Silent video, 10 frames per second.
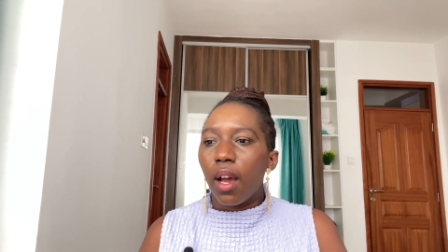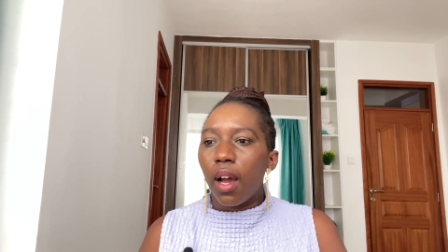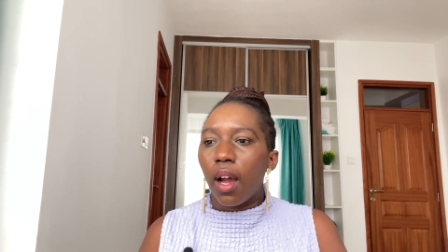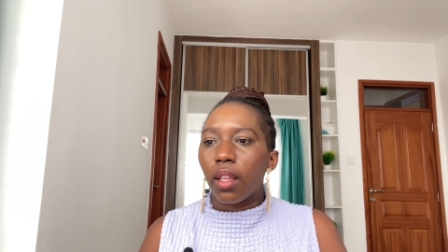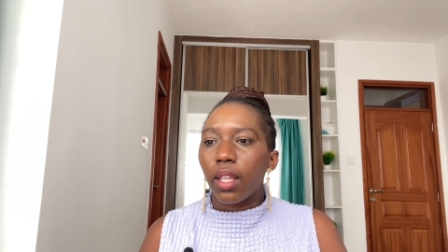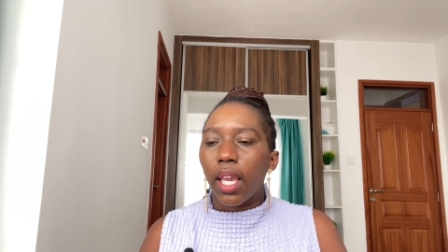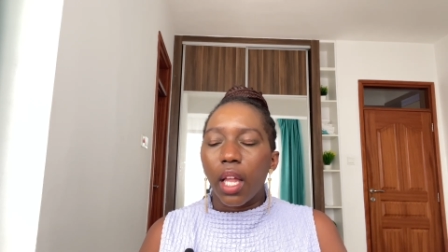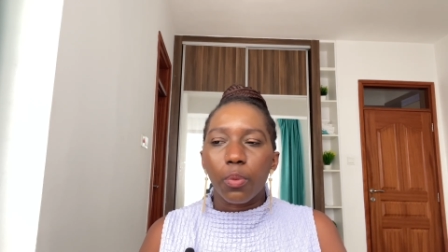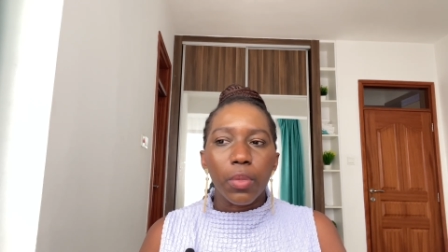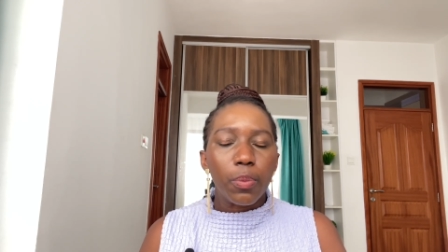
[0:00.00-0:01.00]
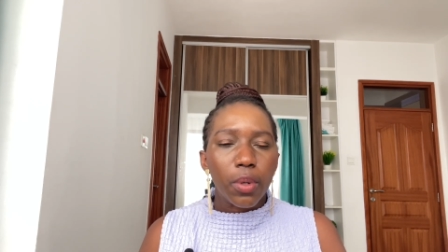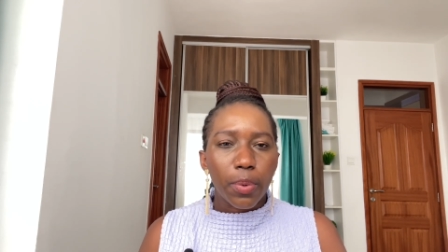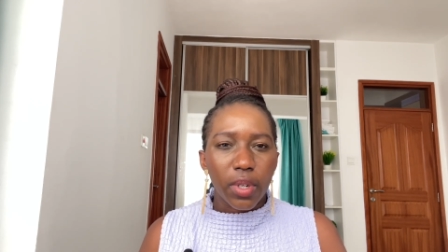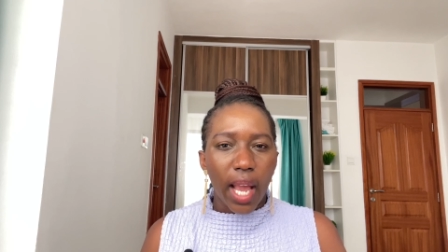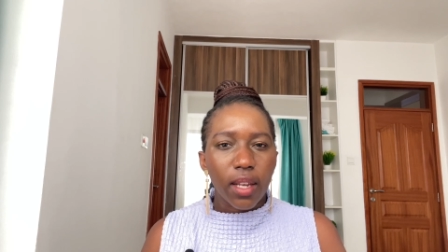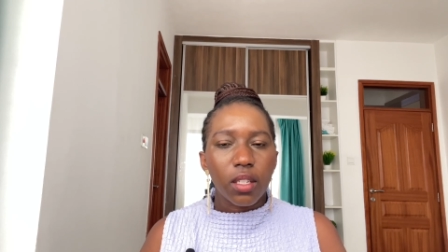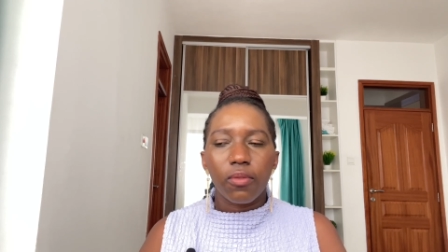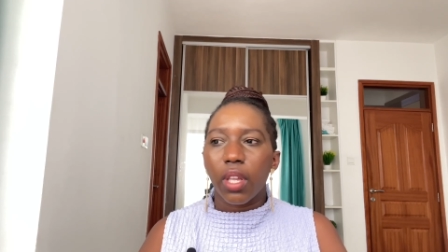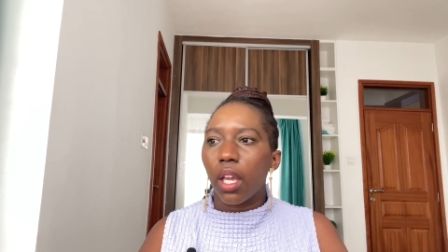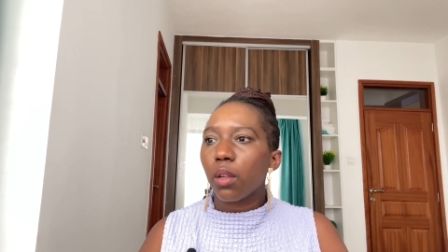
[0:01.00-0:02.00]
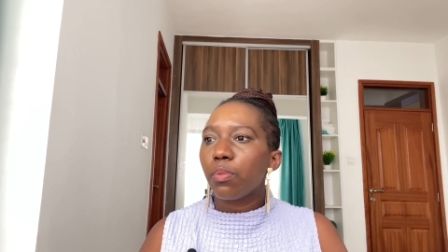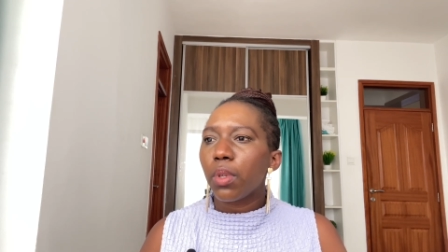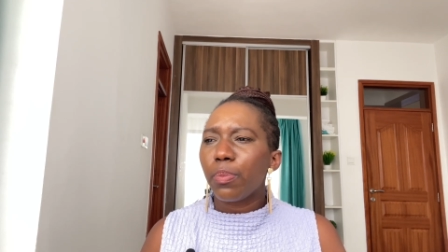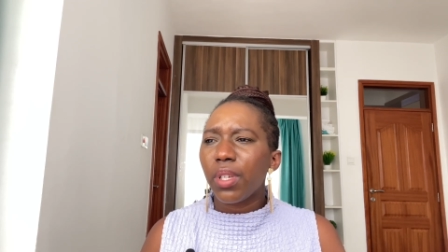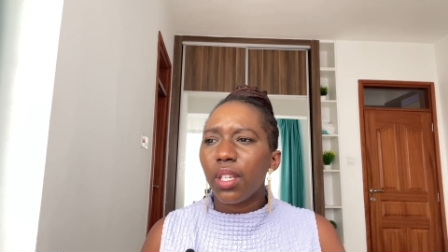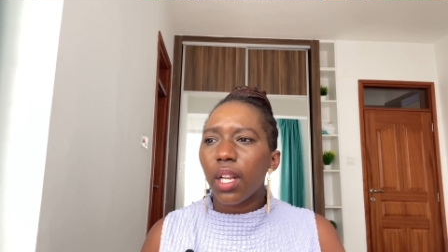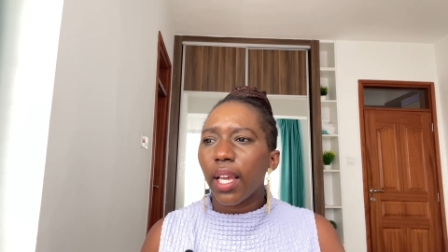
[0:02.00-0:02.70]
uh, they help me be productive, they help me be